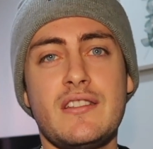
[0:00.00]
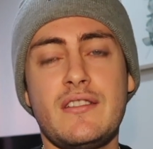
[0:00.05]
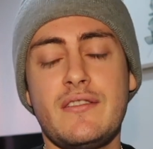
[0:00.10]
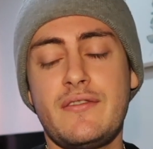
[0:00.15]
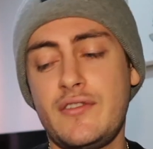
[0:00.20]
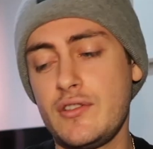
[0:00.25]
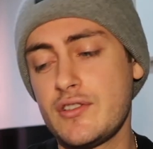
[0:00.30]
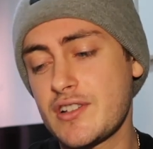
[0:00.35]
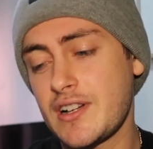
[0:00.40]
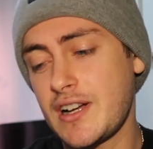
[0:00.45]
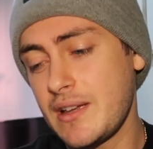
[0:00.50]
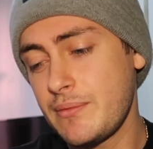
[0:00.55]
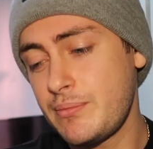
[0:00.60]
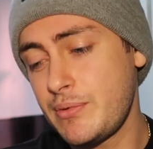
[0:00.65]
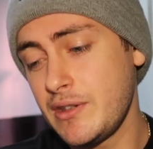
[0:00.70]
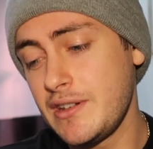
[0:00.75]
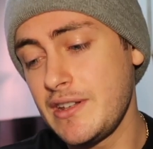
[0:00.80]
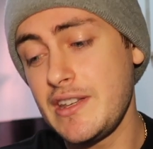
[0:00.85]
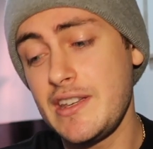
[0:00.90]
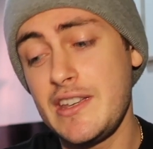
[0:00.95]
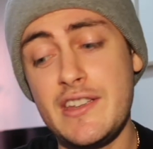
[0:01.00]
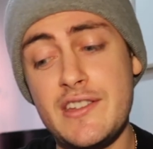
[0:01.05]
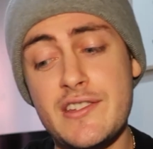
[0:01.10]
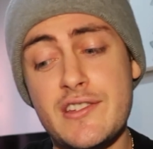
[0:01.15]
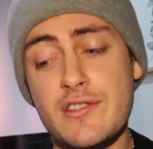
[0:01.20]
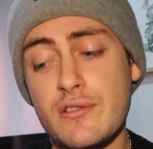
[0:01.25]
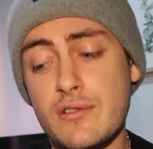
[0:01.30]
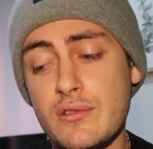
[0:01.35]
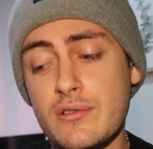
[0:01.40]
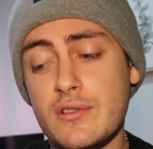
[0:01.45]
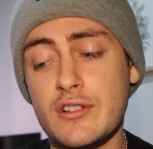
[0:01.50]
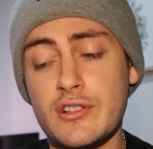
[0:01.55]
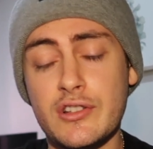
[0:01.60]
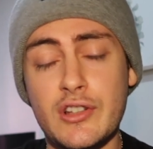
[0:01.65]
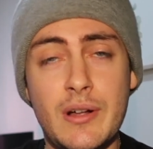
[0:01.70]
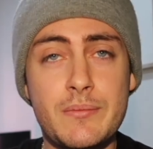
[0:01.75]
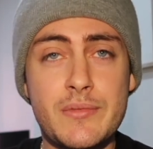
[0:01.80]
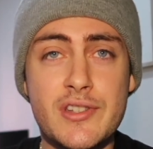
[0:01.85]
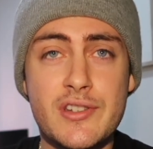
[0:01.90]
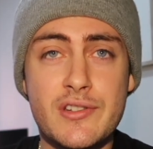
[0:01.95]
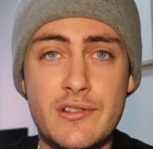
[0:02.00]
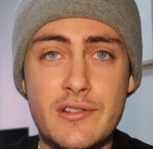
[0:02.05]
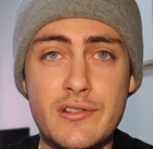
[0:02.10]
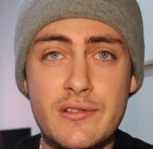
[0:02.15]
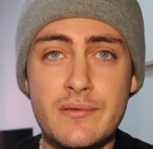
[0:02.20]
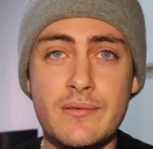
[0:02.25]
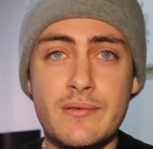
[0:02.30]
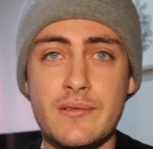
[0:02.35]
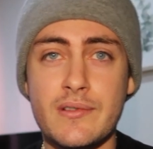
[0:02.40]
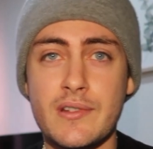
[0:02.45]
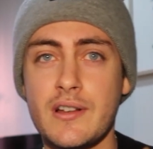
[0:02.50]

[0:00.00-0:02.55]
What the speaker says: if you type in E2 Club 2,